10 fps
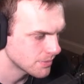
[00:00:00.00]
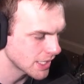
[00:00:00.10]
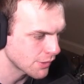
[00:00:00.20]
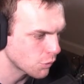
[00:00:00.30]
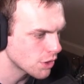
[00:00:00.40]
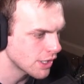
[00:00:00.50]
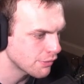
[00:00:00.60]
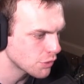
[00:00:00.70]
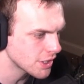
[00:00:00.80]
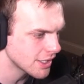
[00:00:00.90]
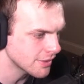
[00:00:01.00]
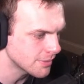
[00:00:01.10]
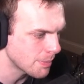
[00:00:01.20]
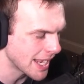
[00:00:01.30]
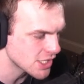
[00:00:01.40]
Like if we're gonna
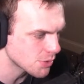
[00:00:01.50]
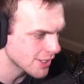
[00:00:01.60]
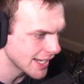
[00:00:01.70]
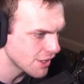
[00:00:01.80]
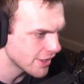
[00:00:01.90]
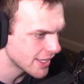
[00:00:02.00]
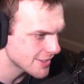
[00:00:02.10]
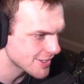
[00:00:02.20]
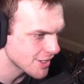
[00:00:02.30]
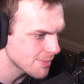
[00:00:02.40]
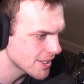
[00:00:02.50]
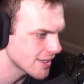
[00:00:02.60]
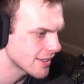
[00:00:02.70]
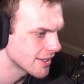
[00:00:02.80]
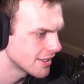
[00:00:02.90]
patchwork anything, it's gonna
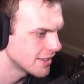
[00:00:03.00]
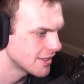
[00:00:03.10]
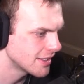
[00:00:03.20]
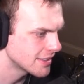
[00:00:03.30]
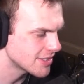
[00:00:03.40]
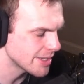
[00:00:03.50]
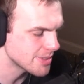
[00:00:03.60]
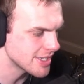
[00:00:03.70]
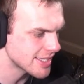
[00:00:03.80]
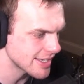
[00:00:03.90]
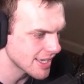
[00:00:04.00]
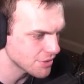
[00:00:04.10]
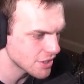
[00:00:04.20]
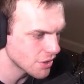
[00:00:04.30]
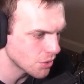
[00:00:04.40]
be CMC stays
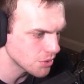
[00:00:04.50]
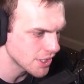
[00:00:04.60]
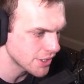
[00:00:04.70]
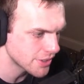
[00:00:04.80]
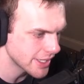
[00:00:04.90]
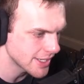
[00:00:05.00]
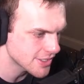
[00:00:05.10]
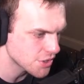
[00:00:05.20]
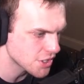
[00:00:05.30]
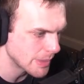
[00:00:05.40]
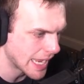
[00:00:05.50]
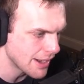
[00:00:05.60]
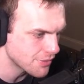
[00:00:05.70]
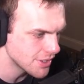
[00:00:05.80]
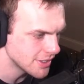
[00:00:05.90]
healthy the whole year and is Christian
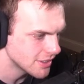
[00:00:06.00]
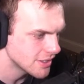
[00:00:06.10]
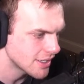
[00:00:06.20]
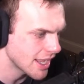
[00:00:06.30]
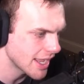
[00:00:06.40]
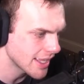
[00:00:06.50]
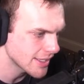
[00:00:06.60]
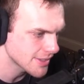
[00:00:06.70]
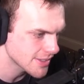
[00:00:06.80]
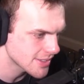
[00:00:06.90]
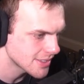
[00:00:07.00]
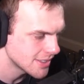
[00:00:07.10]
McCaffrey, and